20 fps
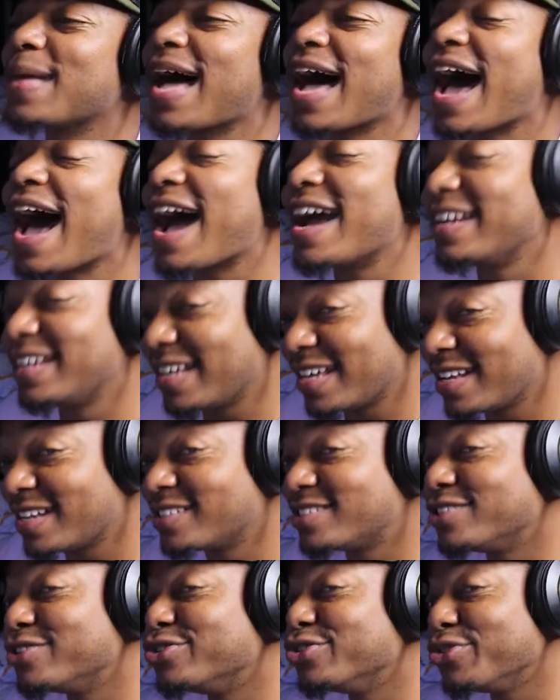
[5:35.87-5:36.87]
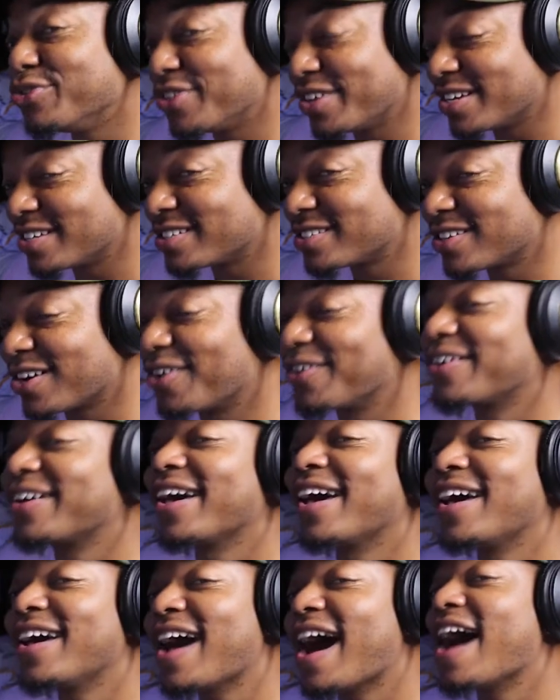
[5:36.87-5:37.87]
I needed to do this,
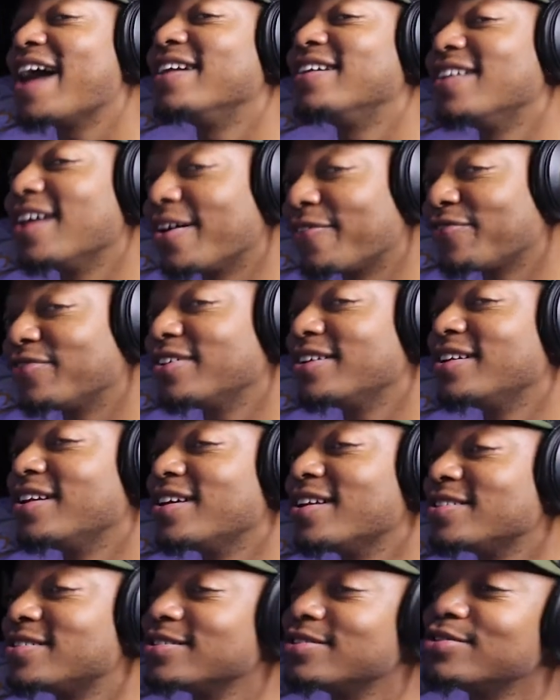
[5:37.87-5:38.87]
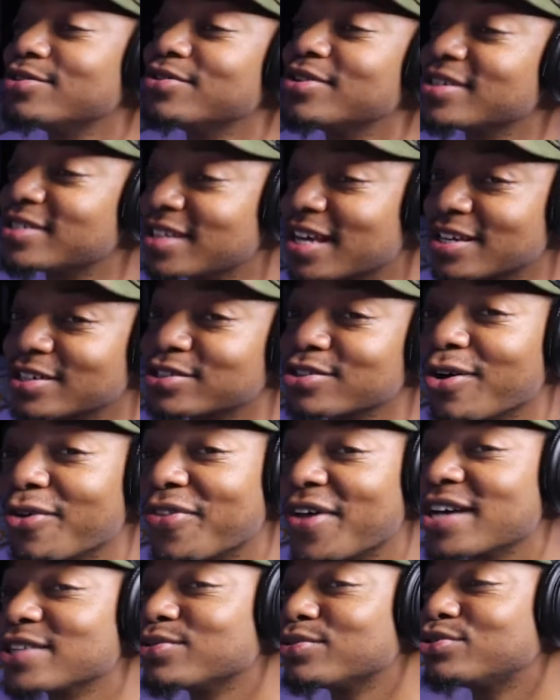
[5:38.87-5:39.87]
okay? I definitely needed to do this. And so
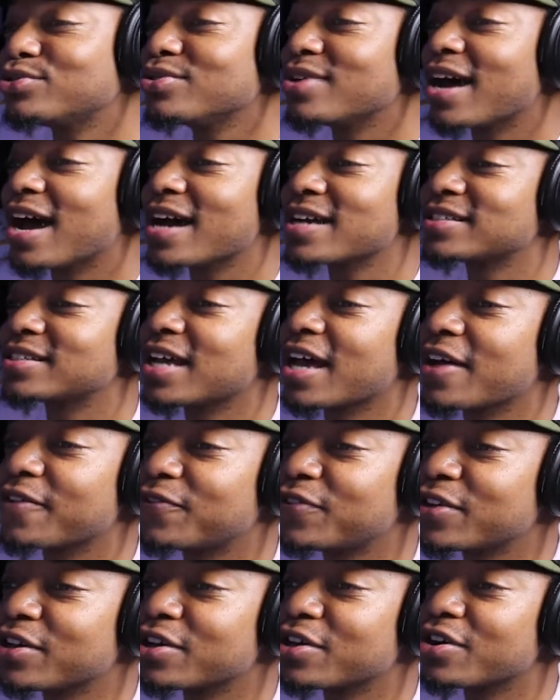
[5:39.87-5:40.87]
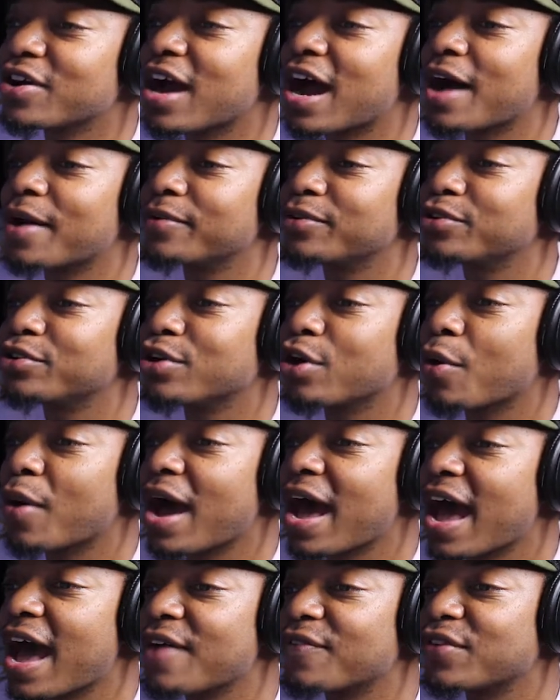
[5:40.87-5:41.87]
that's what you guys have here. I
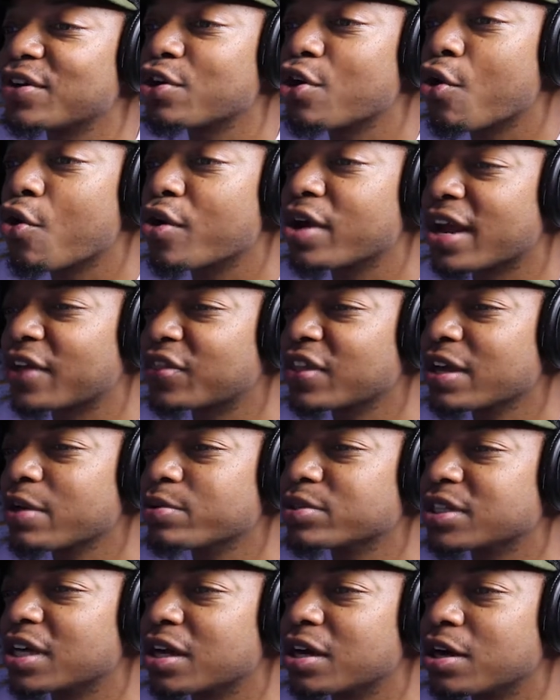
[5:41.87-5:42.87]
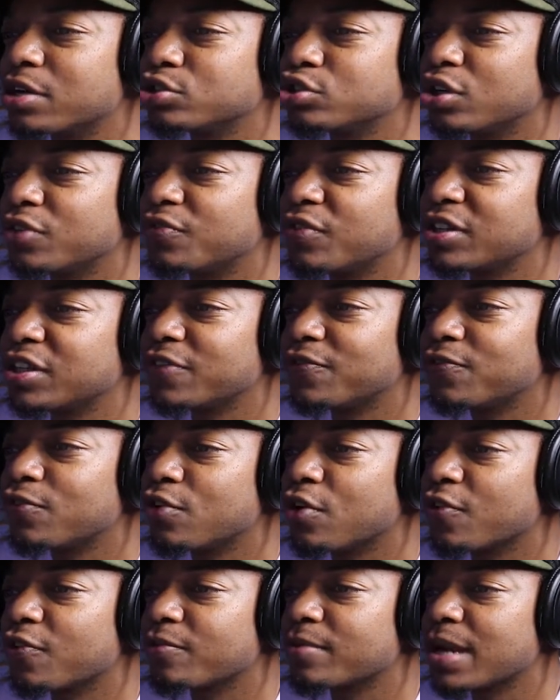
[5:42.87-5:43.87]
have it going. I think it was at
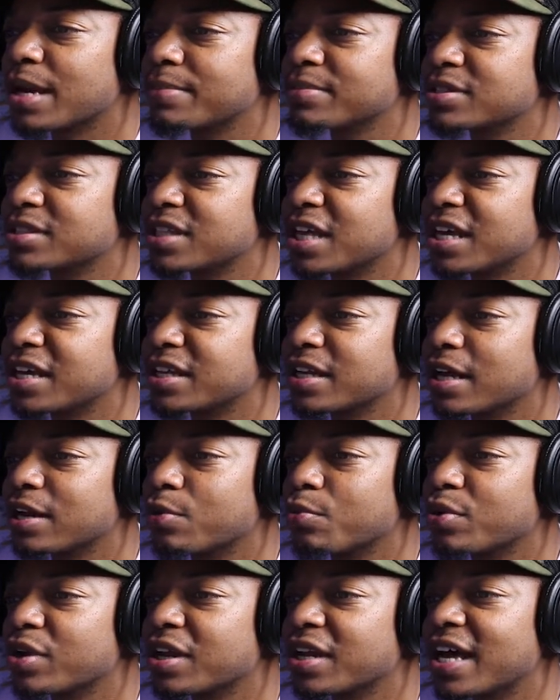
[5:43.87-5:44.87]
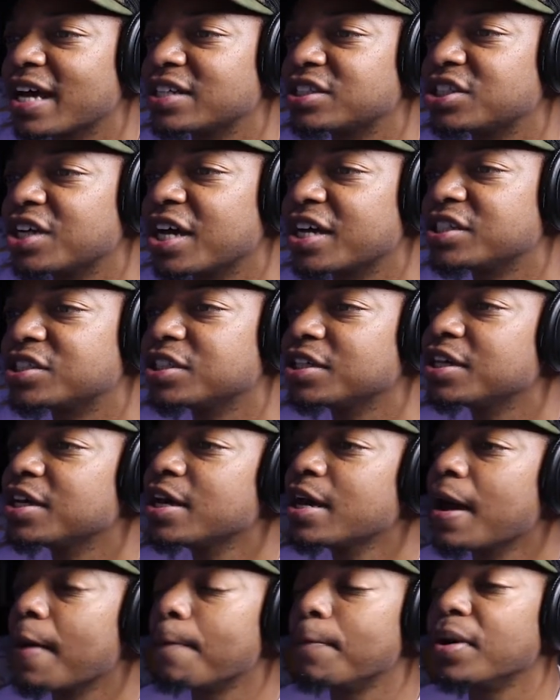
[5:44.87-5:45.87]
154 if I'm not mistaken. I don't want to like change it.
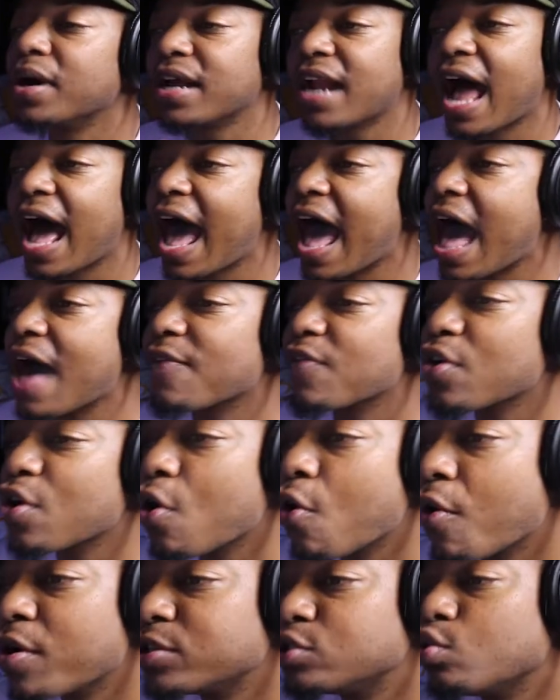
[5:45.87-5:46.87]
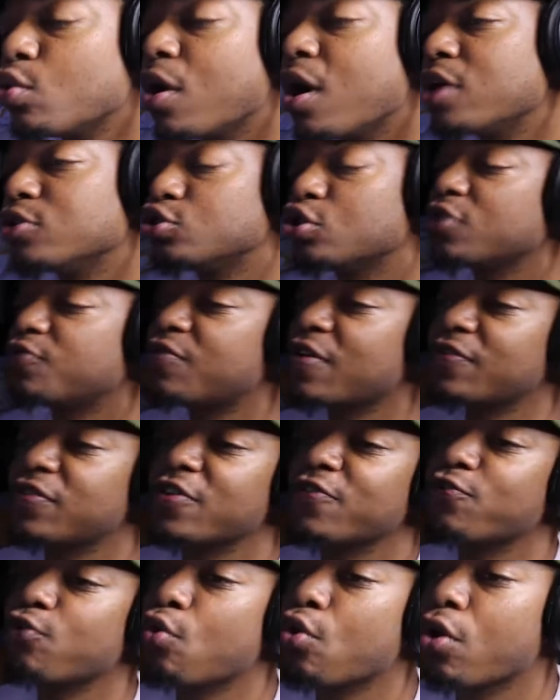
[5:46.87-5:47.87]
But I have it going to
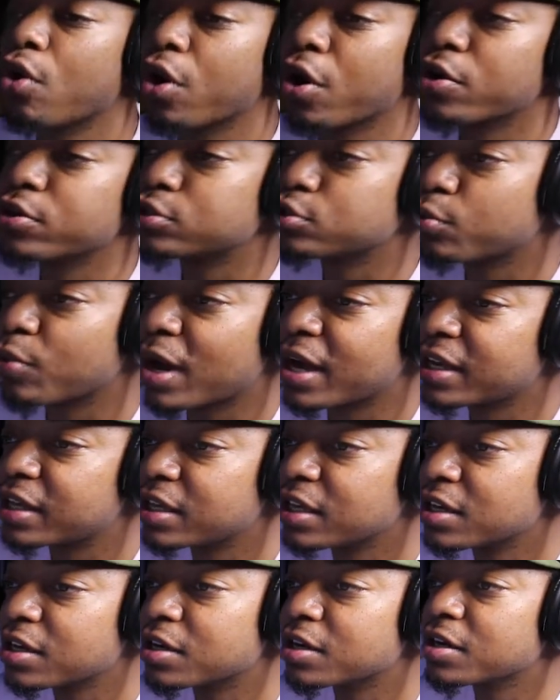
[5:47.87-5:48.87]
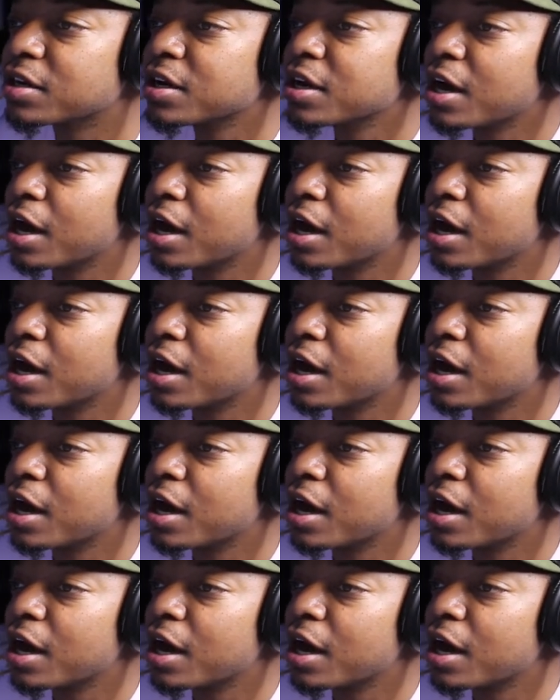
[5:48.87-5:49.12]
154 hertz right here.